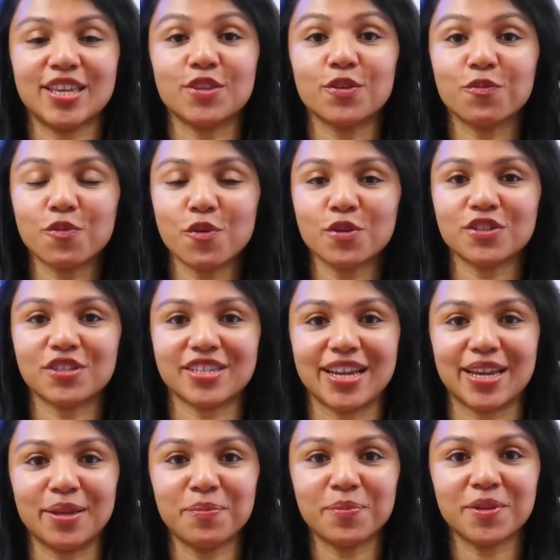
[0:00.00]
The fourth
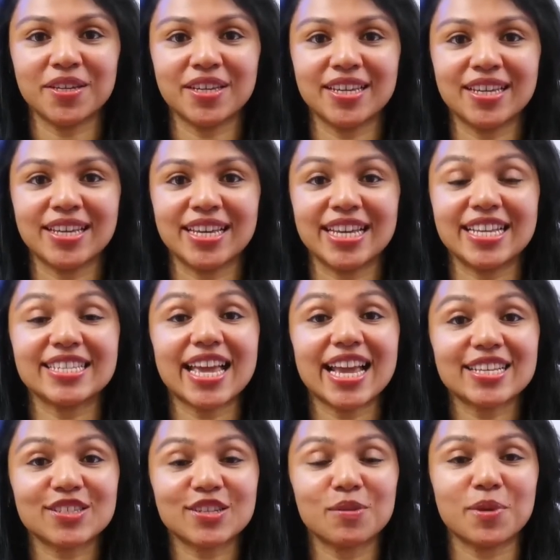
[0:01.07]
type is
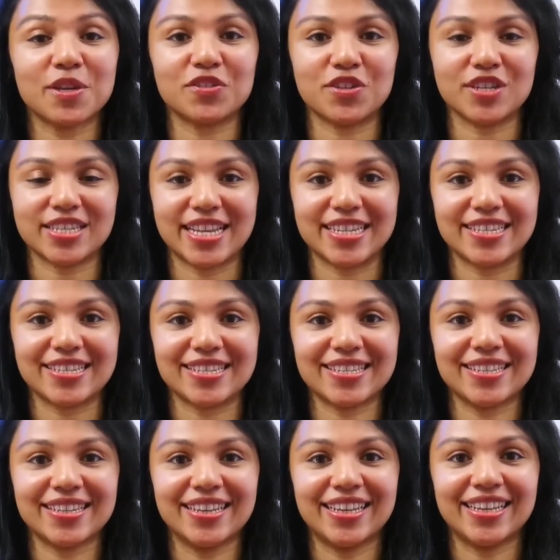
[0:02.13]
exclamatory sentence.
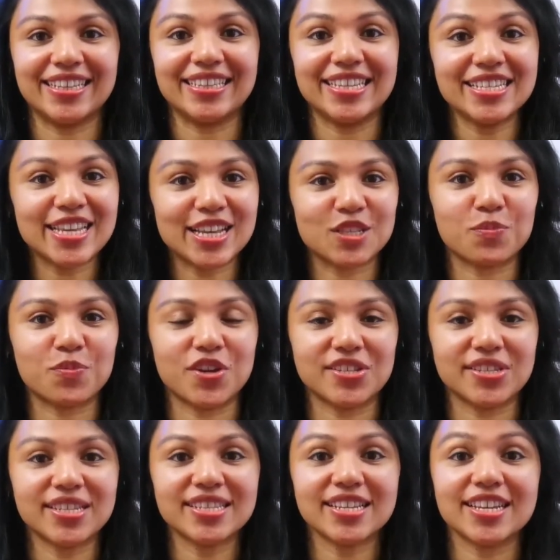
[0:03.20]
This
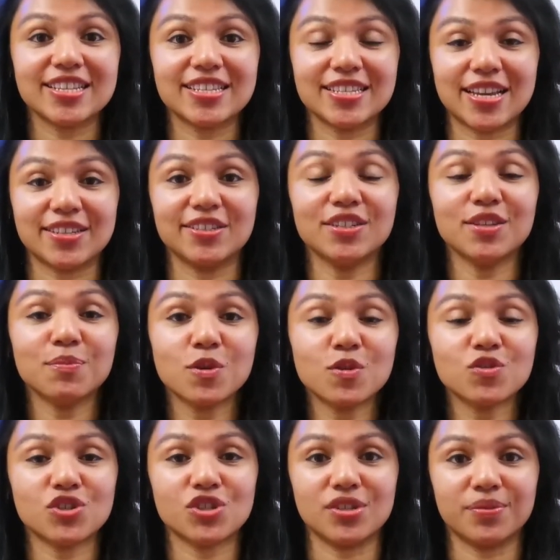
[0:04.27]
expresses a sudden
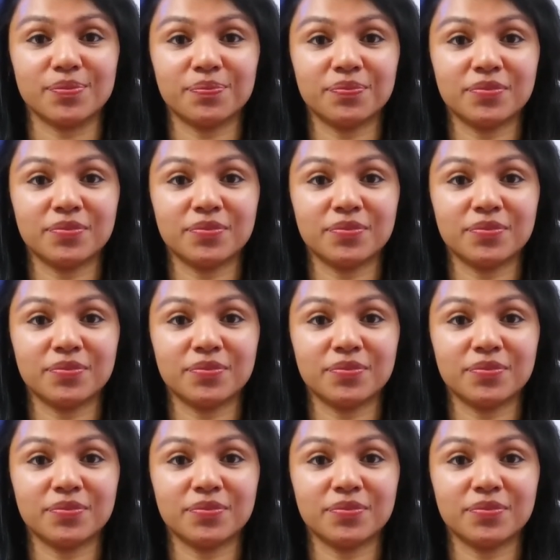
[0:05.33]
emotion.